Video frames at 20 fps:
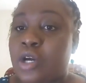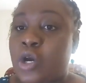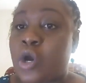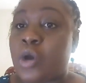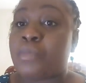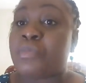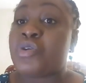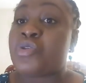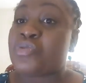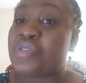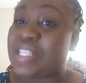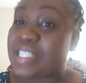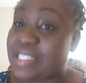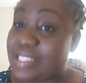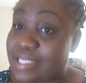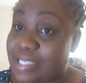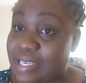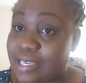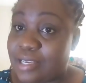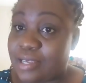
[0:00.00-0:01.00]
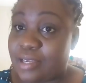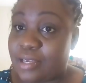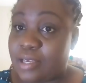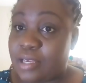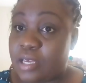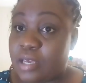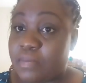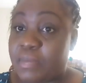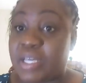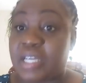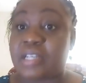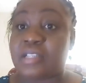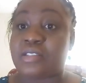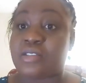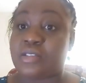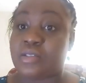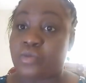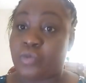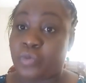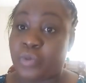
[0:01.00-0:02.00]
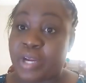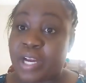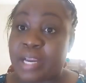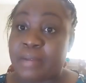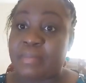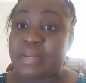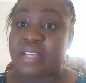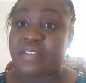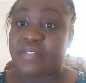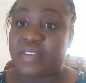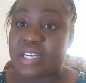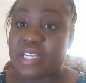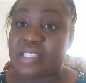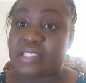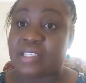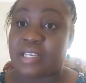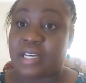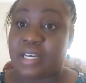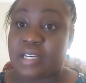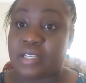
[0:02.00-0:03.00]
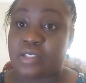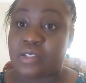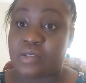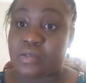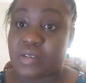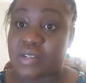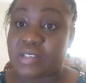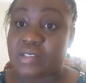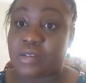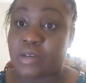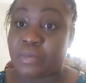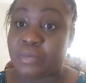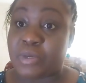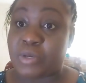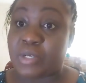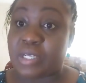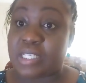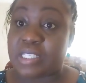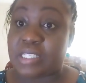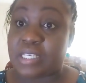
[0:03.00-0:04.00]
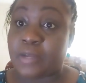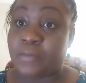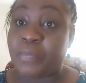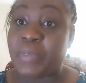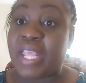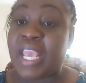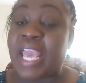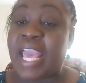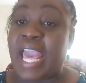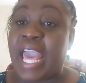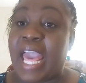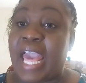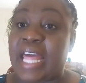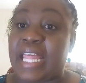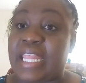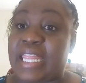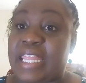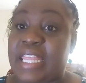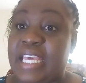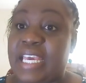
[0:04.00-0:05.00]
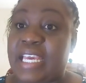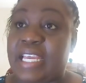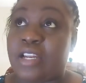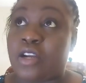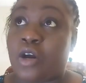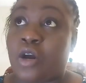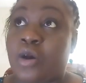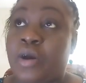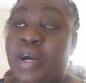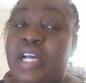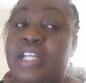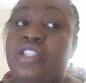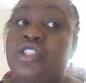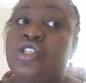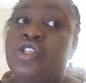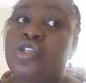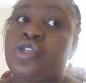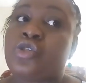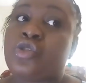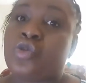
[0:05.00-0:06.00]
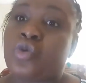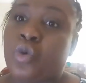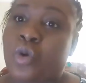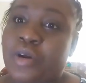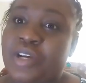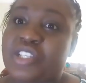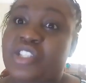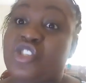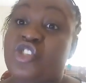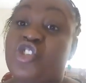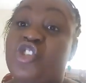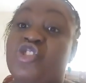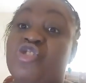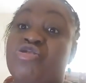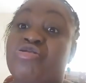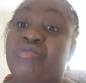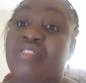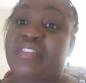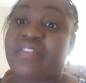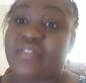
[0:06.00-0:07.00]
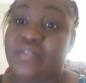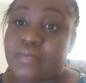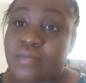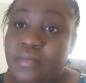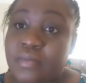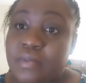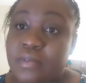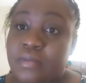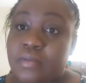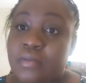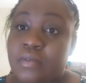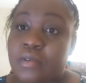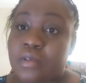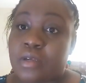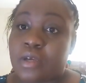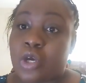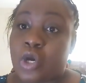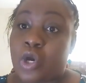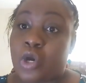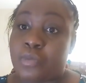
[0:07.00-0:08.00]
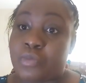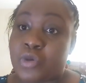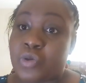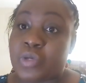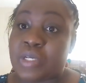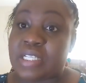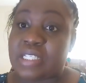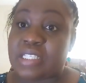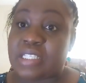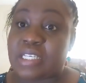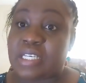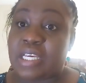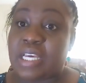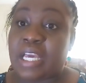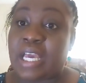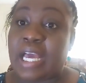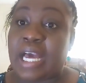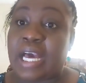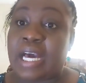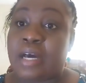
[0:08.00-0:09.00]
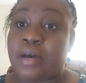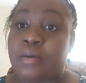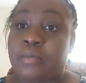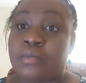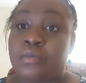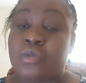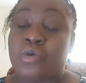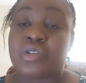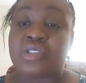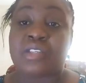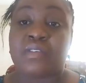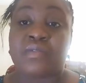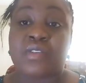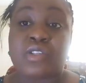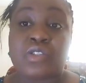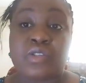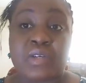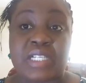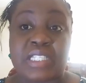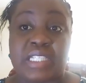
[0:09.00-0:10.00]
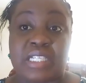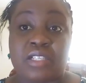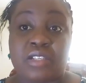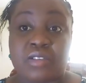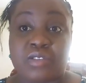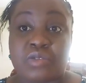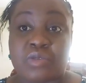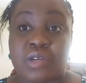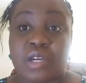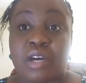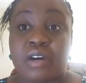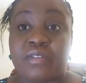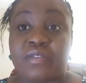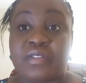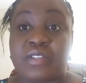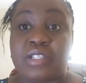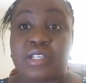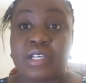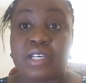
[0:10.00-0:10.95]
community, because where I'm living is a tourist community, then, or a tourist driven community. Most of the tourist industry of